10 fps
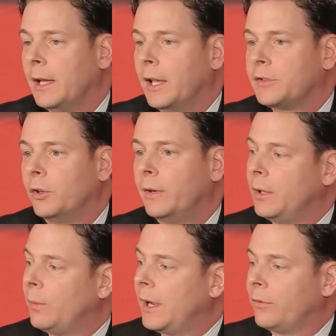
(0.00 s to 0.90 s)
And so
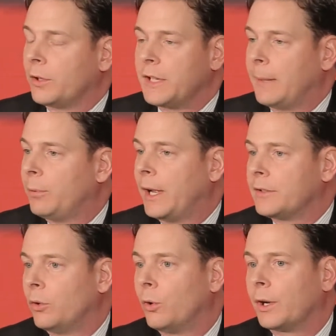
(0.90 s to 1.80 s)
EY, for example,
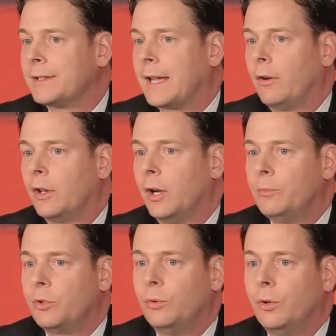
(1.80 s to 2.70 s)
has an Oregon Talent
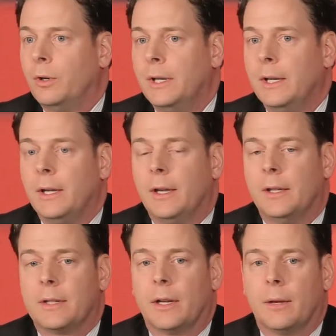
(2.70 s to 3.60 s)
Hub tool.
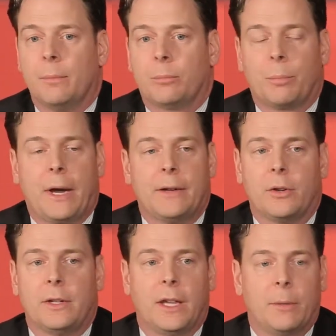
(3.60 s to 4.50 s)
It's a
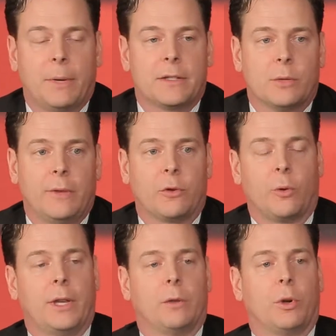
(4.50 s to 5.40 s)
proprietary database that we've
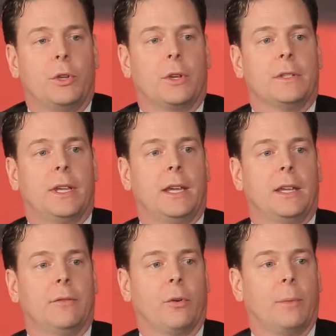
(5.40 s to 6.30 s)
created where you can
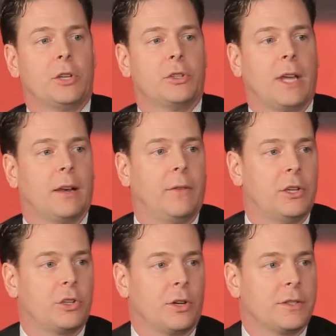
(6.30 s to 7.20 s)
take information out of
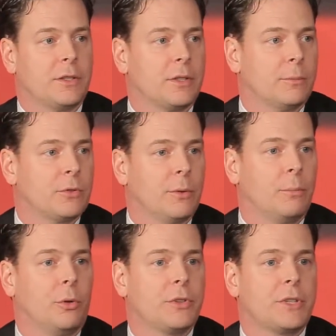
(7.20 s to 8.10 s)
HR systems from
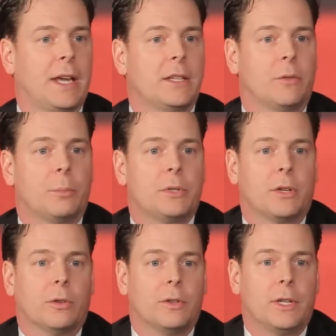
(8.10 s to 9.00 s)
both sides of a
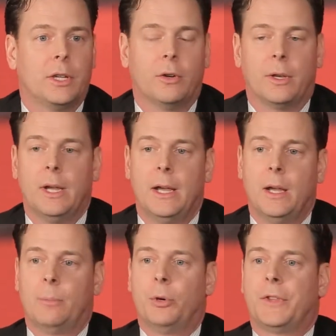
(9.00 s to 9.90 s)
particular deal and
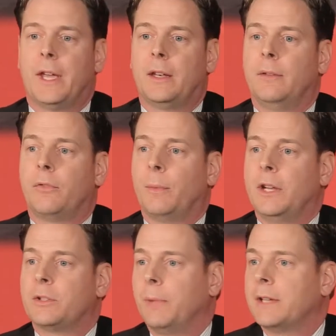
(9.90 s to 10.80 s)
put that
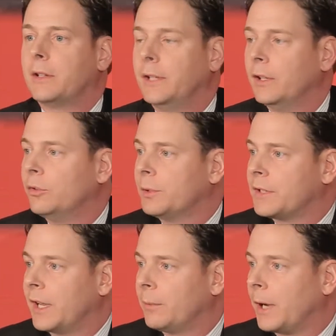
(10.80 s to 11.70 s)
information basically into a
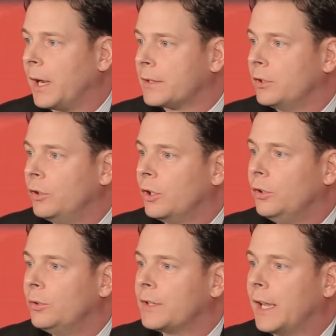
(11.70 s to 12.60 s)
sandbox. And you can
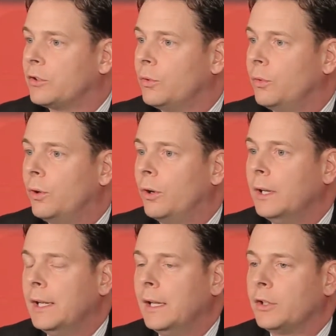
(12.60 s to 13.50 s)
use that
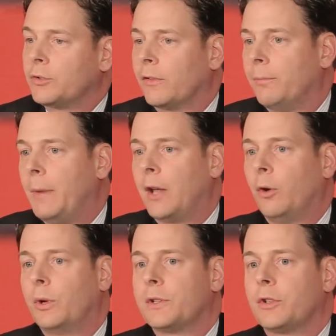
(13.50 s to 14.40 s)
tool to sort of
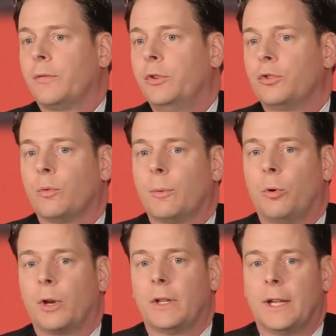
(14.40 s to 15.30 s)
model what is our future
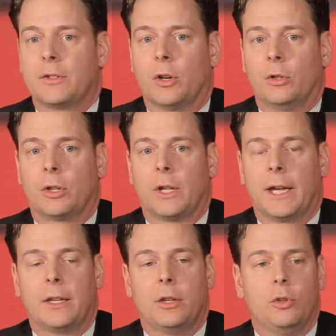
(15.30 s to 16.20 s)
reporting lines going to look
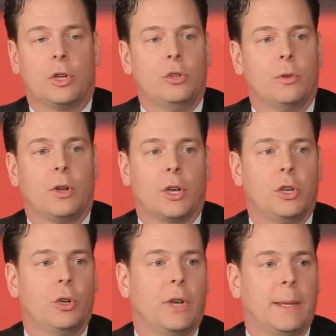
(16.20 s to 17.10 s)
like. You can do it on a
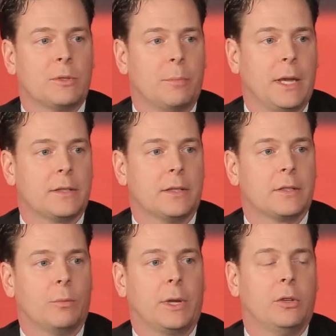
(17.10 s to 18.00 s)
no-names
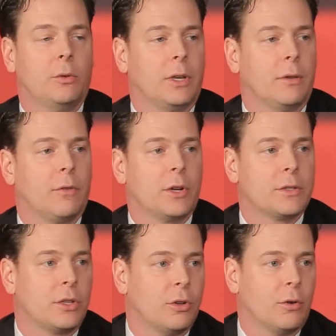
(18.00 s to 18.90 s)
basis. We can do it in a very
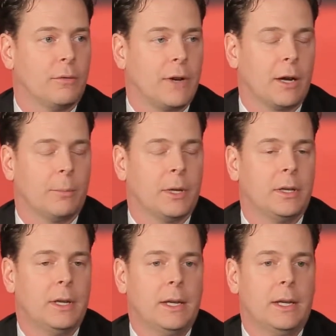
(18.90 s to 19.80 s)
secure
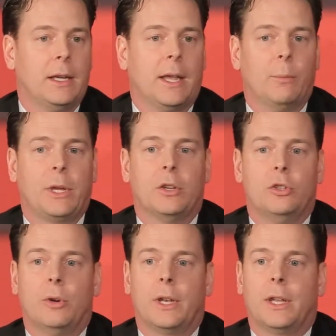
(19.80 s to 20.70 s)
environment. And we can
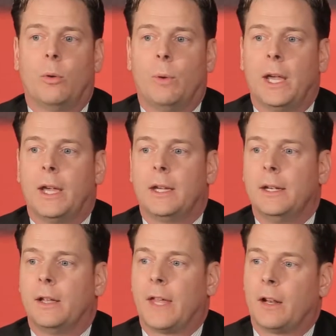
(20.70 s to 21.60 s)
do it in a way
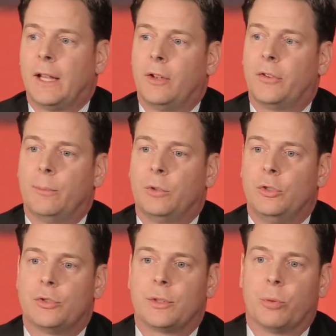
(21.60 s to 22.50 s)
that allows them to
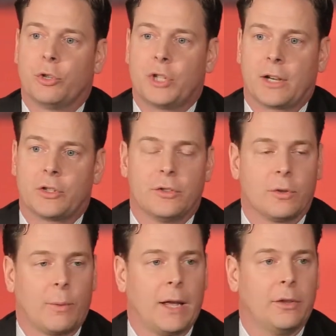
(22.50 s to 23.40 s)
do some
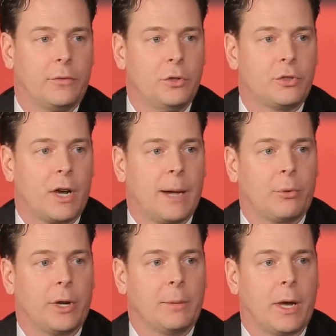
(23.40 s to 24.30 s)
projections around the future
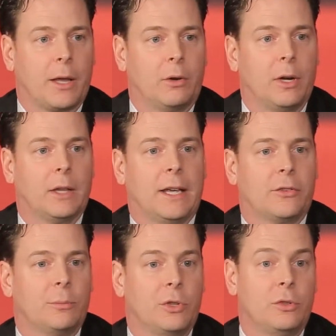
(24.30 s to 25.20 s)
operating model,
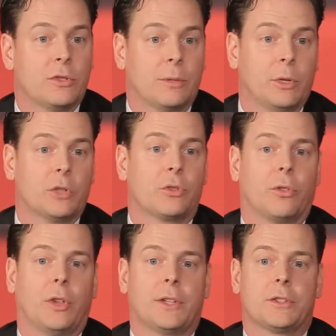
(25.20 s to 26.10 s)
allows them to do some initial
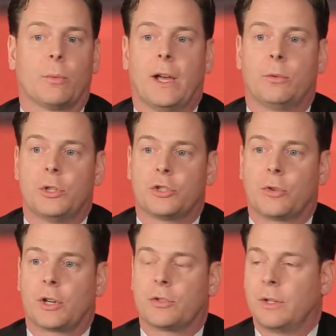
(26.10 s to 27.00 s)
thoughts around
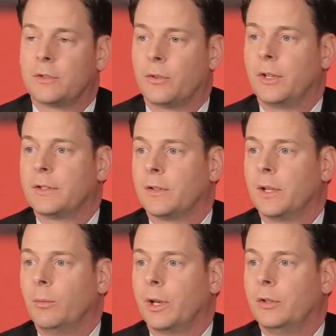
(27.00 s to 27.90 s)
restructurings or things that
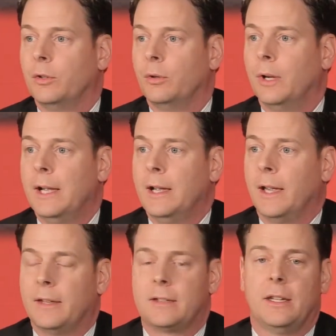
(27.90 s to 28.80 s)
they want to do,
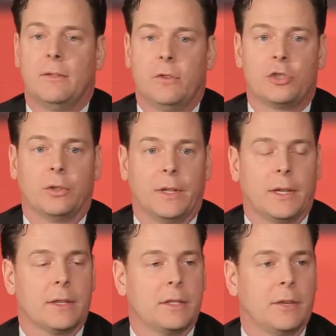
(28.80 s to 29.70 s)
and see it visually.
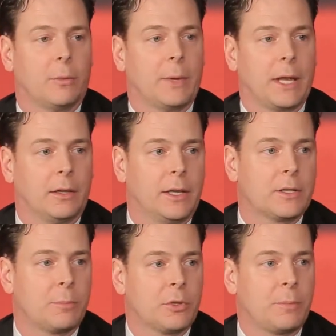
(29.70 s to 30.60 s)
They can see it from an
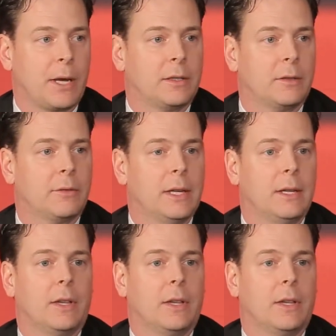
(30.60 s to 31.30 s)
analytics perspective.